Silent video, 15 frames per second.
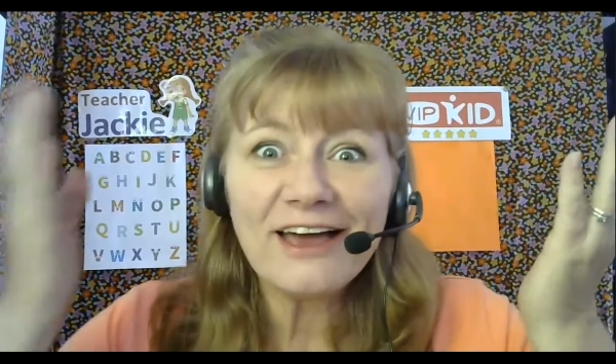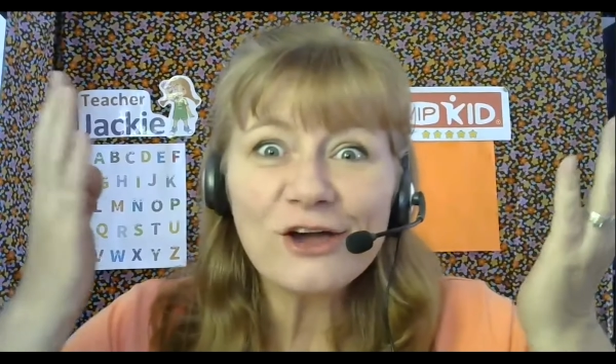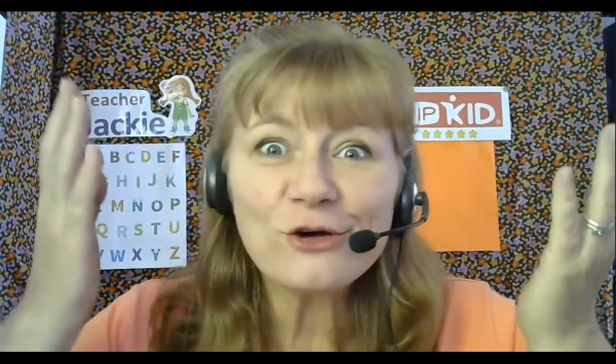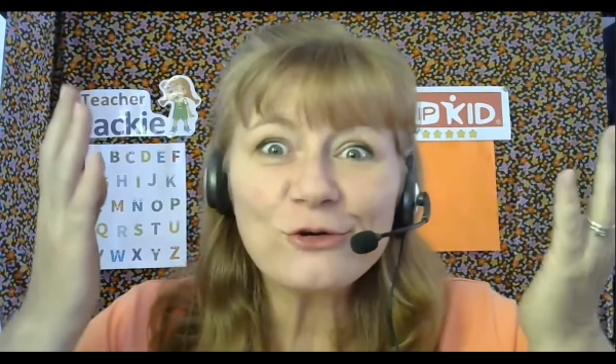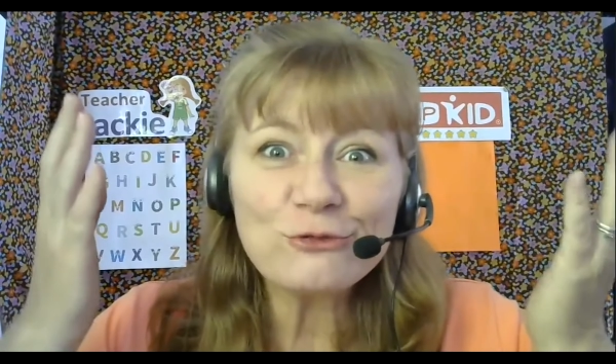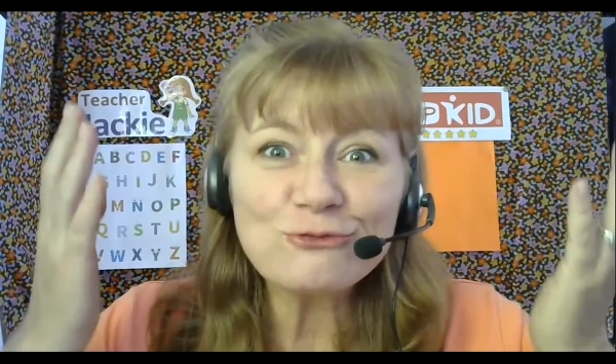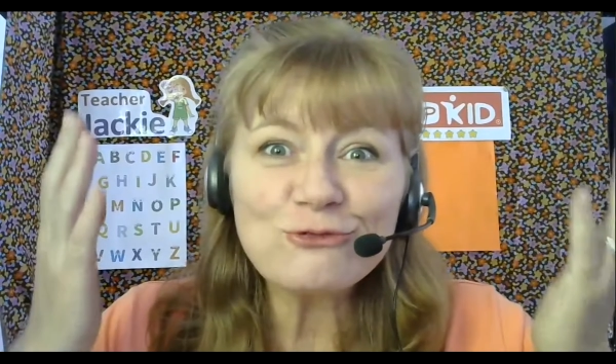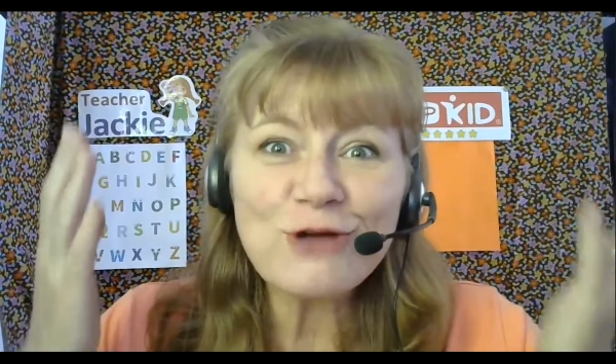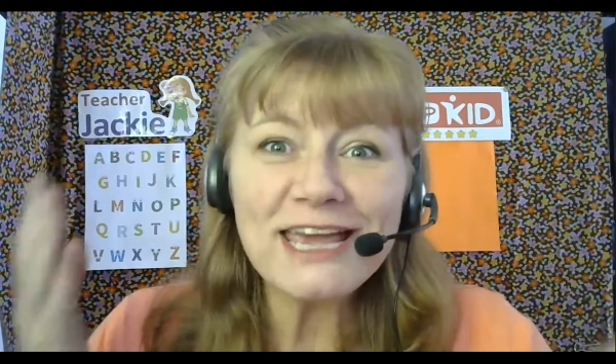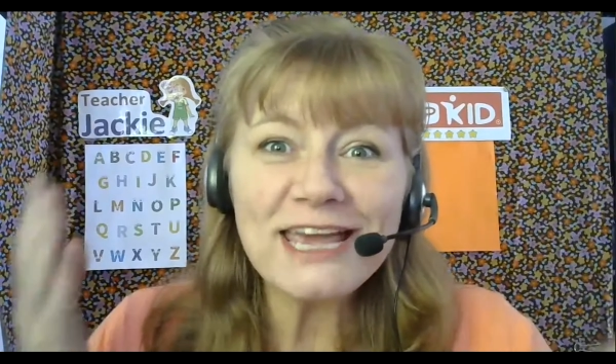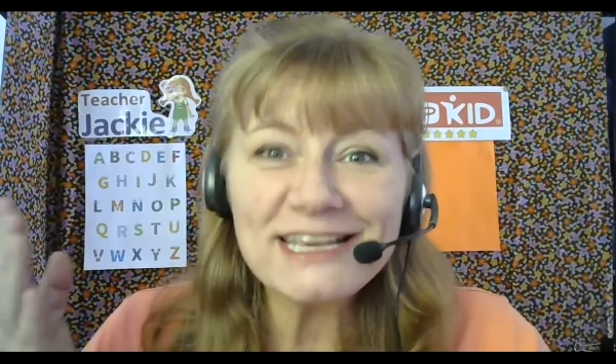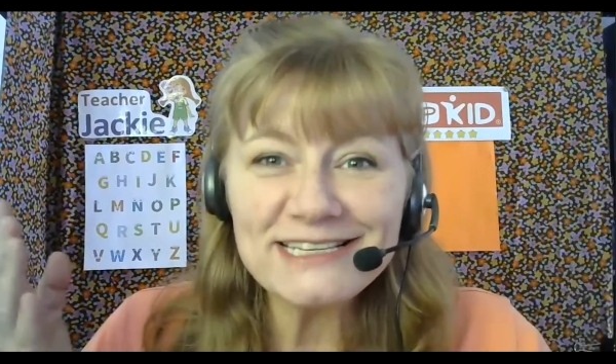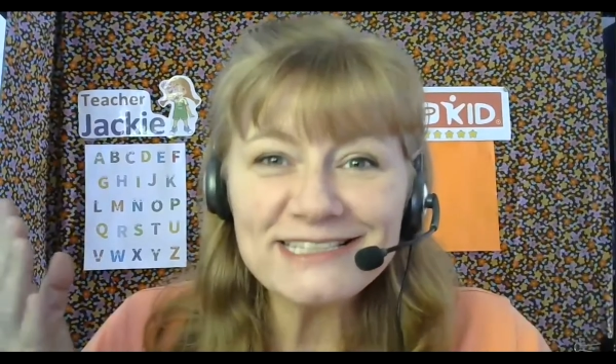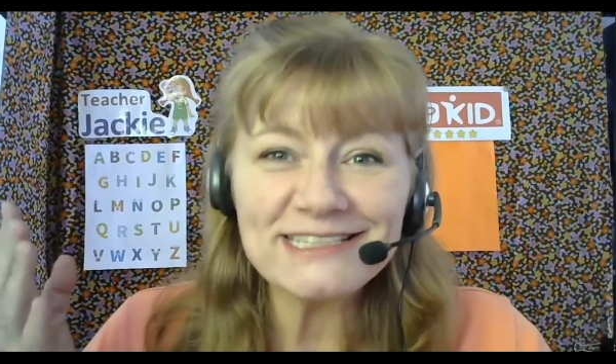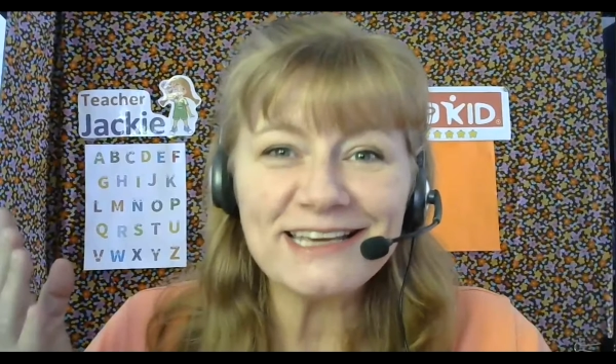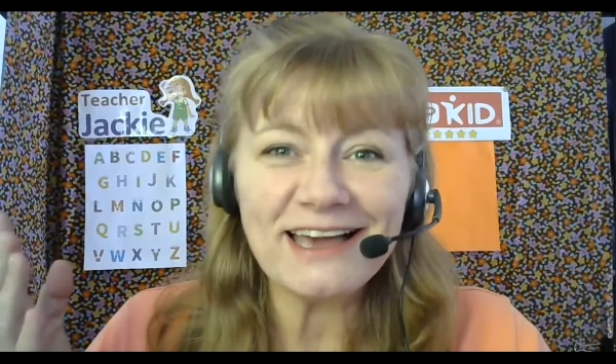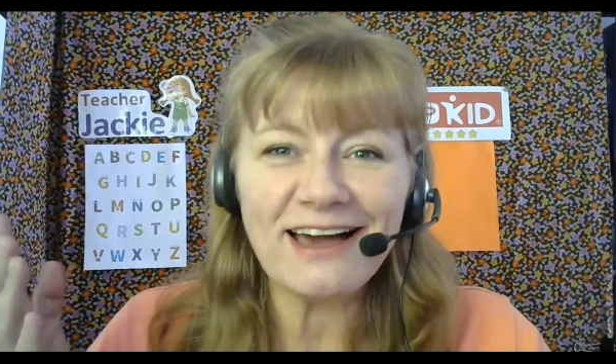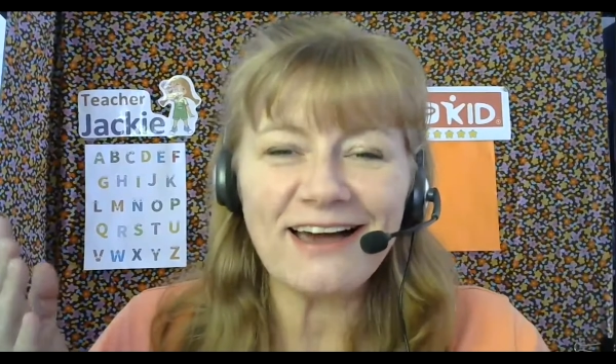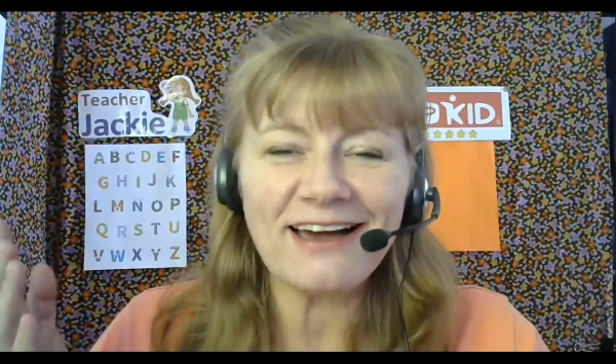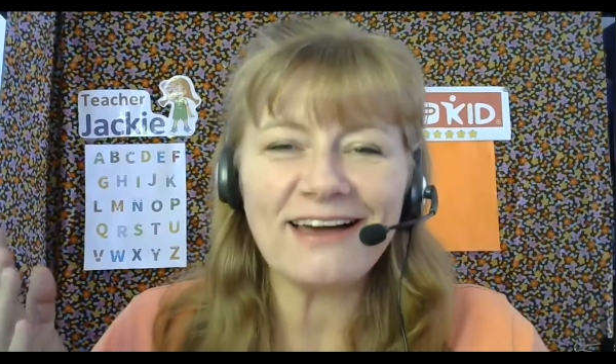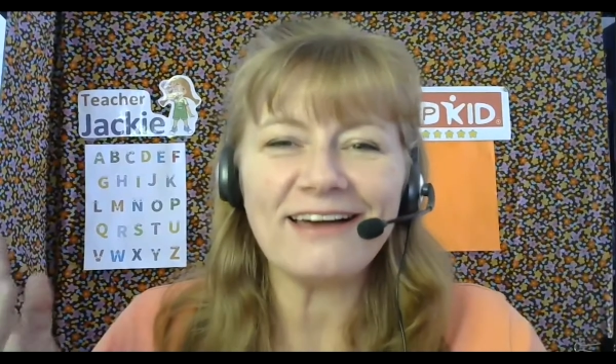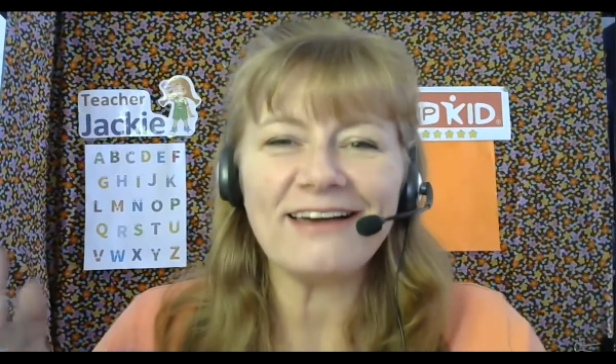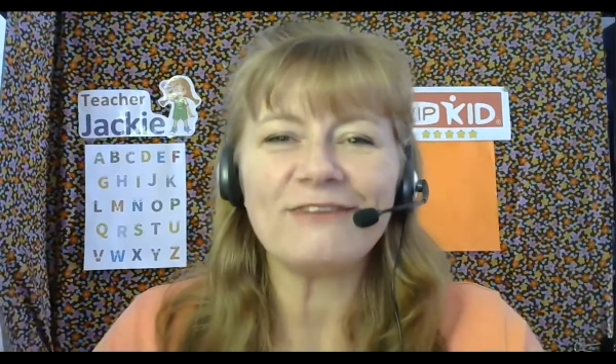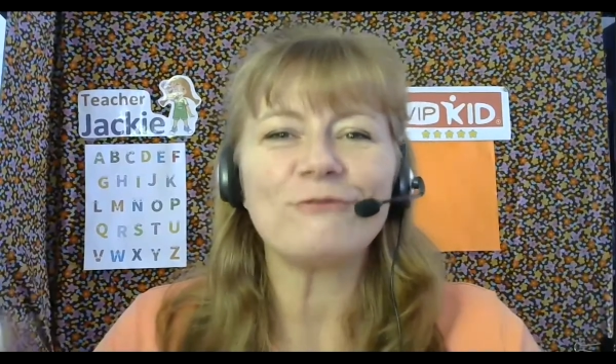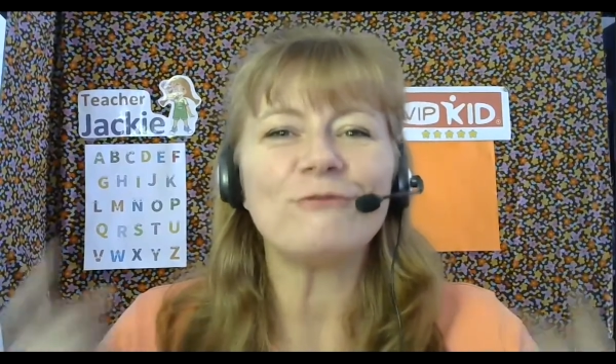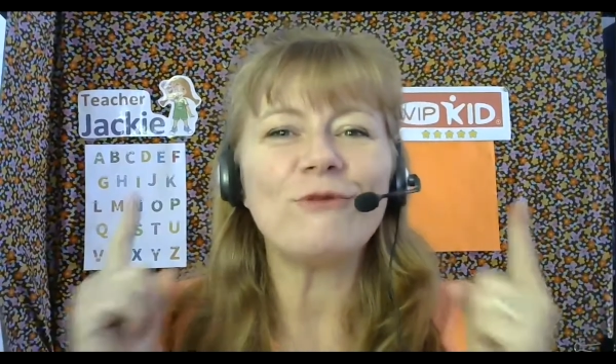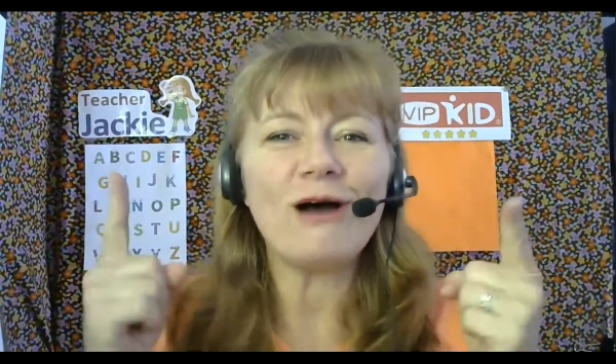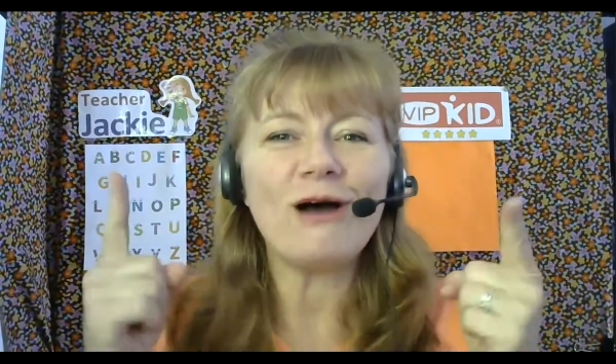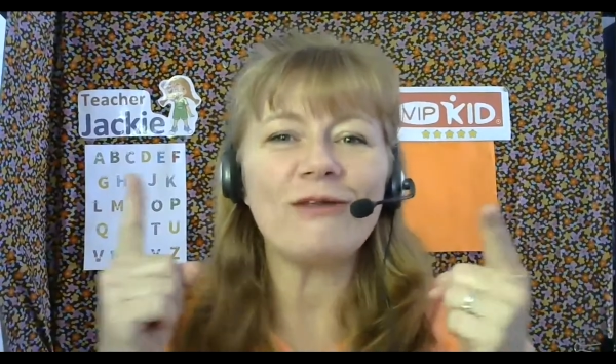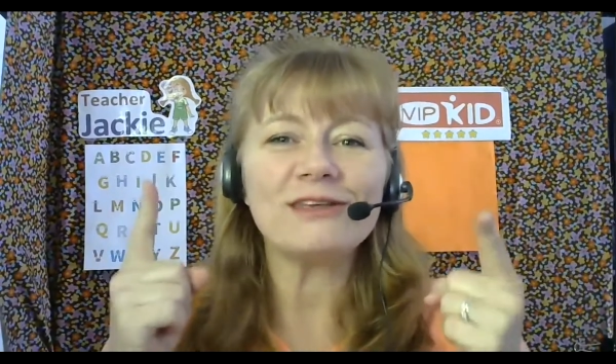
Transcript: Crazy, huh? Well,